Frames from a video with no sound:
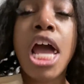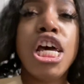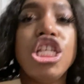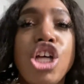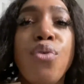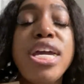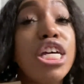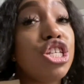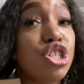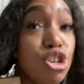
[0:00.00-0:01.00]
So he
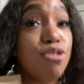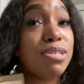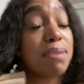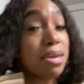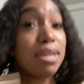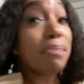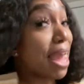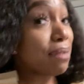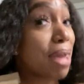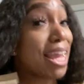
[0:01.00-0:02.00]
assumes that me and the
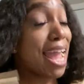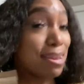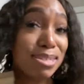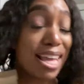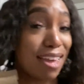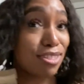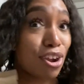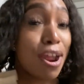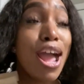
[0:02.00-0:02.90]
black man came together.